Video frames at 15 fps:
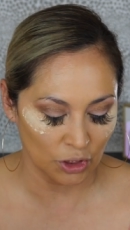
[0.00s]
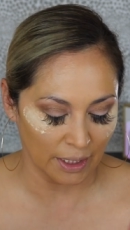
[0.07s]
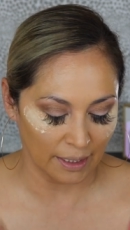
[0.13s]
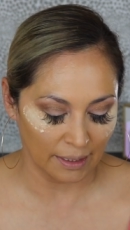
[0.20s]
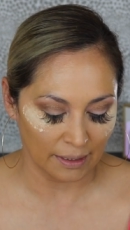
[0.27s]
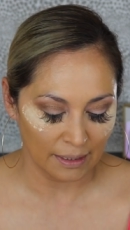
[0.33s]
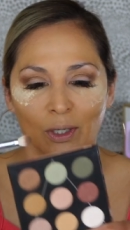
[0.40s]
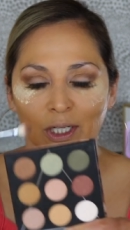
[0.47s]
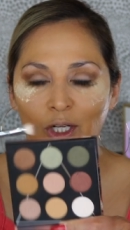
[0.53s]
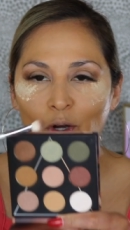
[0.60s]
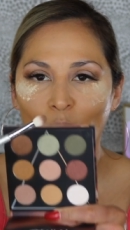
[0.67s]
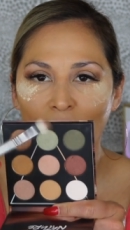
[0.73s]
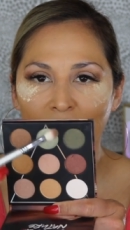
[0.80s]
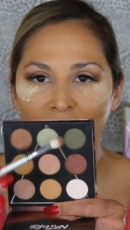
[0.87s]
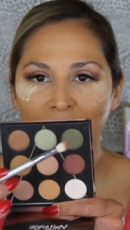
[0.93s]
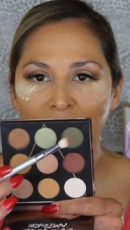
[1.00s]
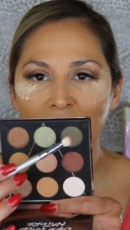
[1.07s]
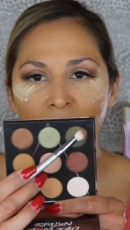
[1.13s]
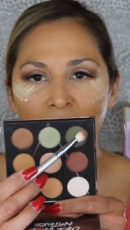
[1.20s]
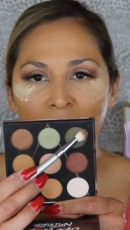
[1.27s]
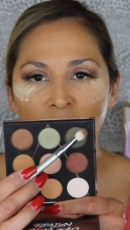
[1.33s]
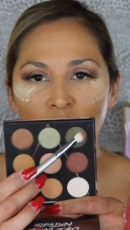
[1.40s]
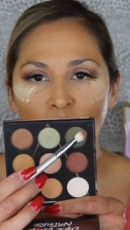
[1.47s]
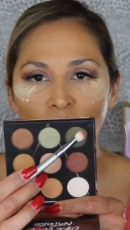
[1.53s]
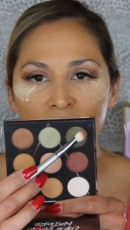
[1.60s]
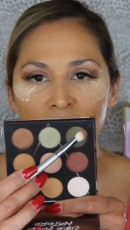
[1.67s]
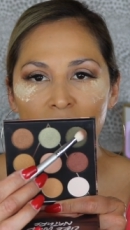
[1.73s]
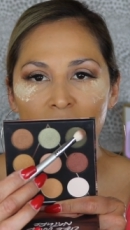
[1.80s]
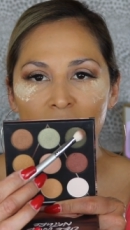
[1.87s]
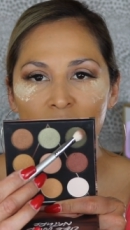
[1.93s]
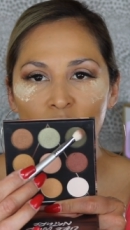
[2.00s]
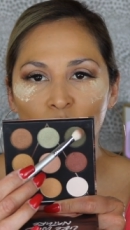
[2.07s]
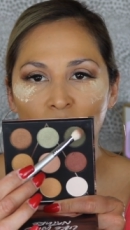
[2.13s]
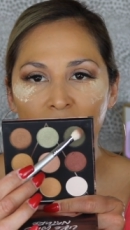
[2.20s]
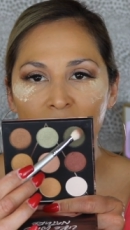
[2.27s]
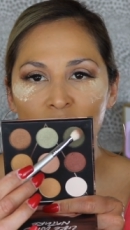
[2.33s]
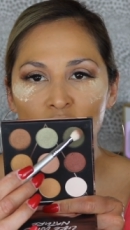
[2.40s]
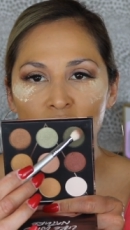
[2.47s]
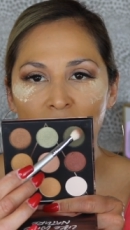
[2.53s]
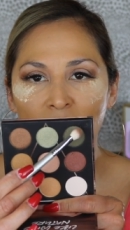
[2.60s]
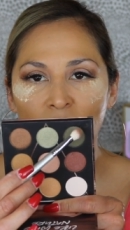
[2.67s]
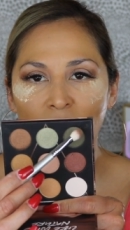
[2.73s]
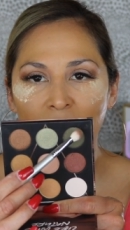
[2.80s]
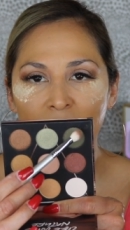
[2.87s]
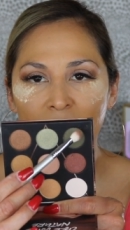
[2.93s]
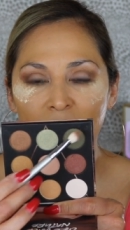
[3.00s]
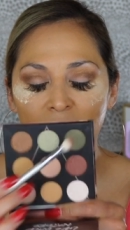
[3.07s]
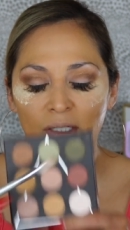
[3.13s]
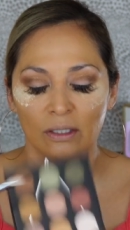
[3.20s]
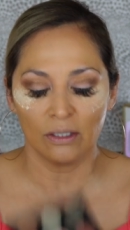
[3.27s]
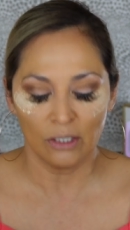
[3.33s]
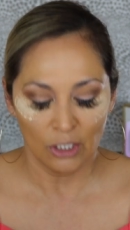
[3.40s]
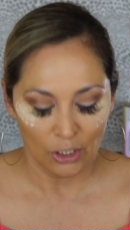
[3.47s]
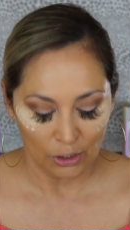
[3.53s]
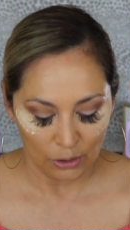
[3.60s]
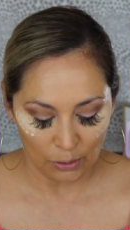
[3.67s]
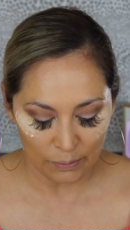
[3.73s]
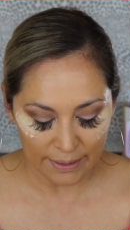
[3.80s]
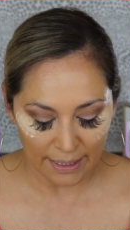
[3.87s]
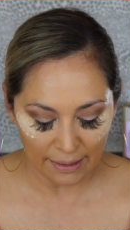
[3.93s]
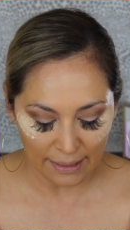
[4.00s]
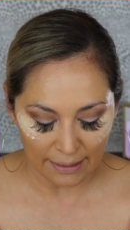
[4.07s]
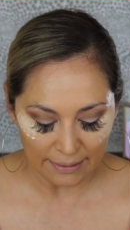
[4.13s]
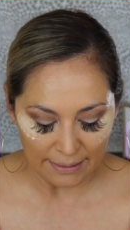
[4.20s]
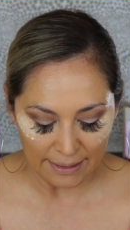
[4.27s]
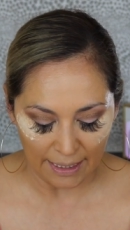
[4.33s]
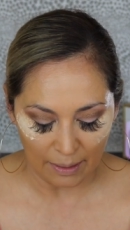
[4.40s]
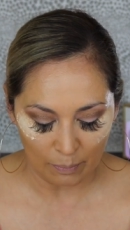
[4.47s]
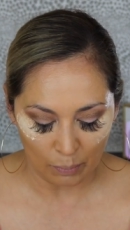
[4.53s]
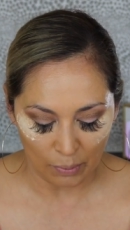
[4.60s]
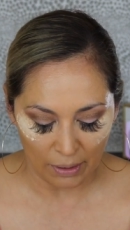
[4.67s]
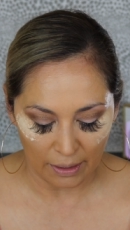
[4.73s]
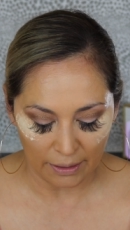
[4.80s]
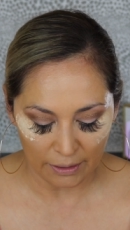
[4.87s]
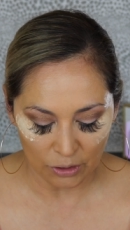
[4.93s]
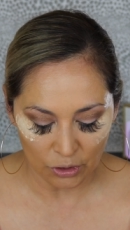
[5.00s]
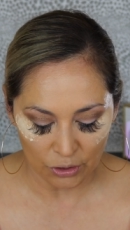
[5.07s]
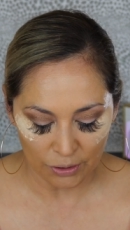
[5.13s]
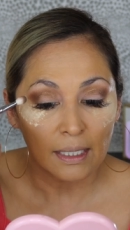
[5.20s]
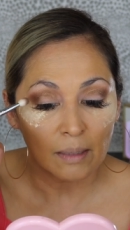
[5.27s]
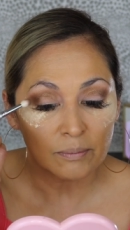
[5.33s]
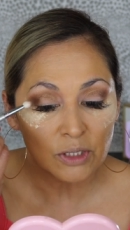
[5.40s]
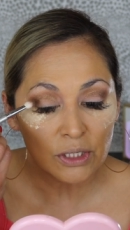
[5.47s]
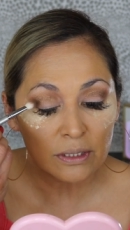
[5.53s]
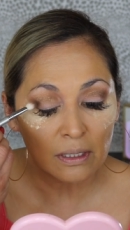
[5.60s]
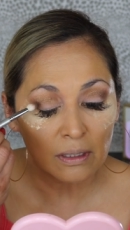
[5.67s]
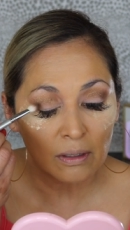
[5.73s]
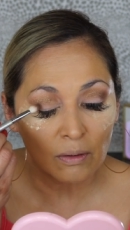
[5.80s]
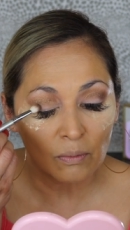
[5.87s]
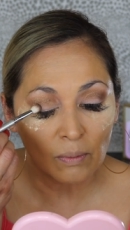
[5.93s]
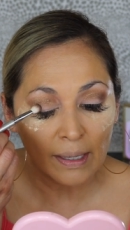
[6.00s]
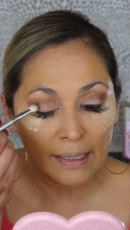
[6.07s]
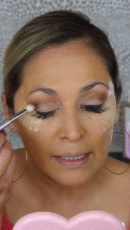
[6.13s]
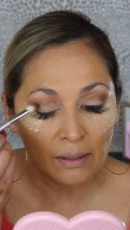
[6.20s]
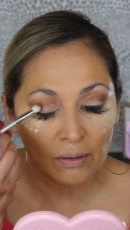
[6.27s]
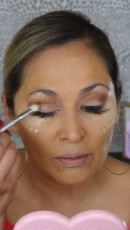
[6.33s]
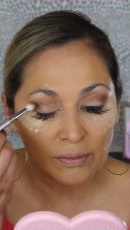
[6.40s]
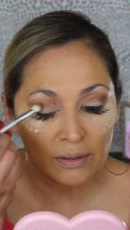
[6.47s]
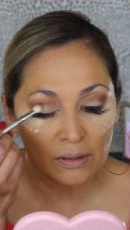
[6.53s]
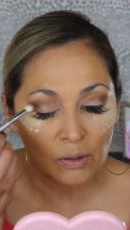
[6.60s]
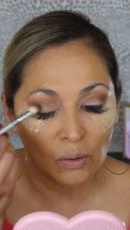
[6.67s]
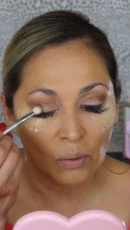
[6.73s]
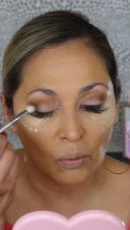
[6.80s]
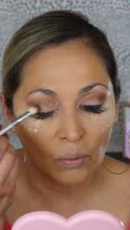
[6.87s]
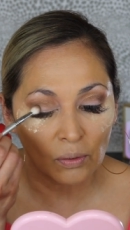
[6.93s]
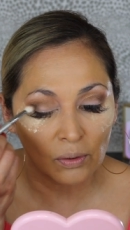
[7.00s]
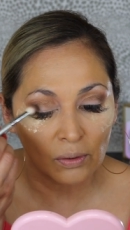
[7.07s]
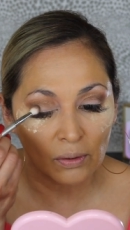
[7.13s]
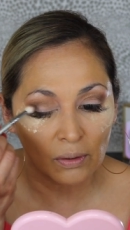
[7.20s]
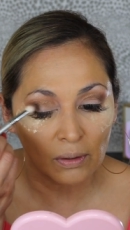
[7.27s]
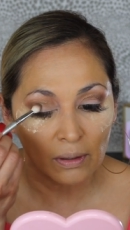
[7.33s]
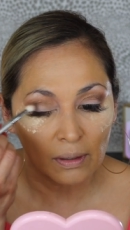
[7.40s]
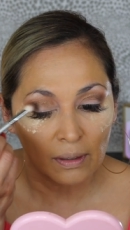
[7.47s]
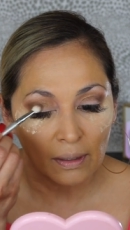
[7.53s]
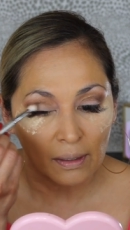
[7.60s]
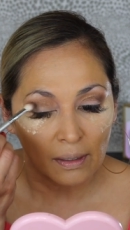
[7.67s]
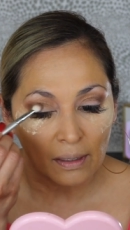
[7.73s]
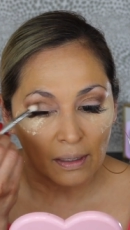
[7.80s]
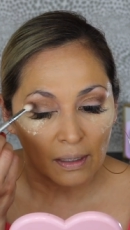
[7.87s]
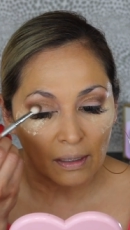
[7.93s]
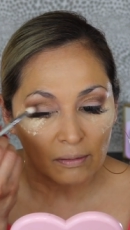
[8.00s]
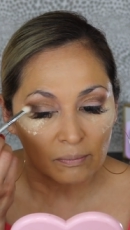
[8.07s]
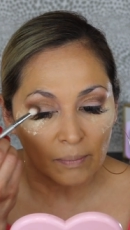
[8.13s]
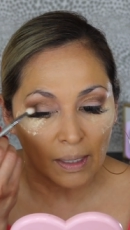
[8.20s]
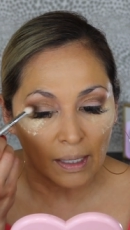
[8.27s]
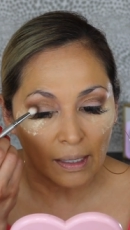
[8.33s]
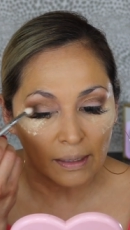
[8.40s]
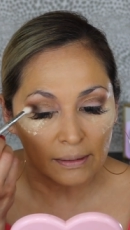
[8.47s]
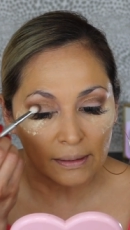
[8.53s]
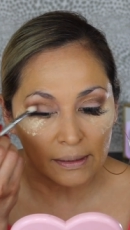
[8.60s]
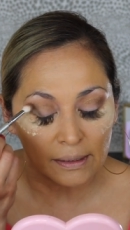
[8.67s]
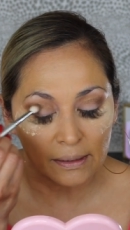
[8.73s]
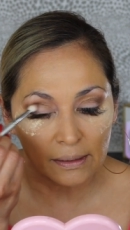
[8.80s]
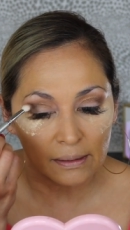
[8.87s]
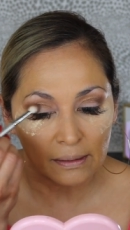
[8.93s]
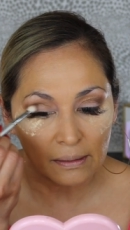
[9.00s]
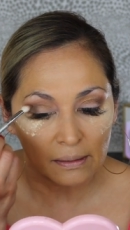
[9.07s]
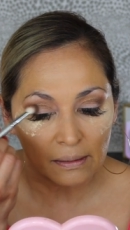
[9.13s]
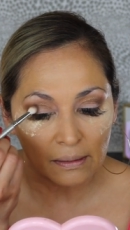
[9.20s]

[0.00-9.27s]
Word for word: shade. I'm gonna go ahead and, and go into this green shade right here using that same brush. And I'm just gonna go right here on the corner of my eyelid